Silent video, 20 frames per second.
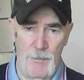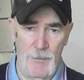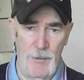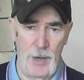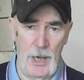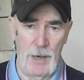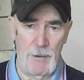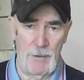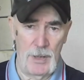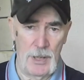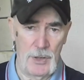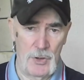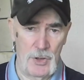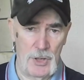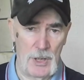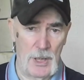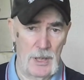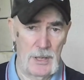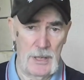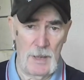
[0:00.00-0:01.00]

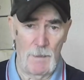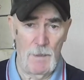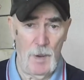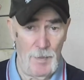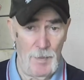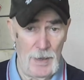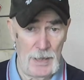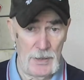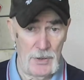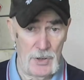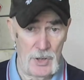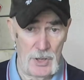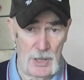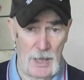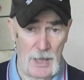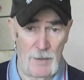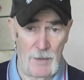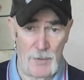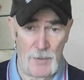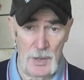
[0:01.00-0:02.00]
various diplomats,
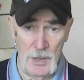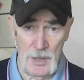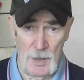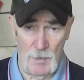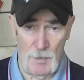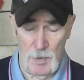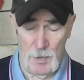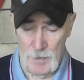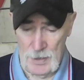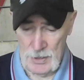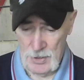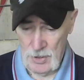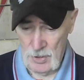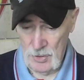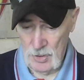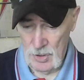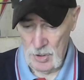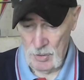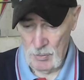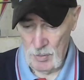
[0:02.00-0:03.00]
South African diplomats,
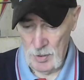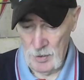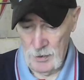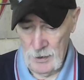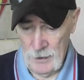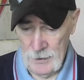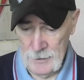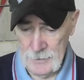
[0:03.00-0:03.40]
and so on.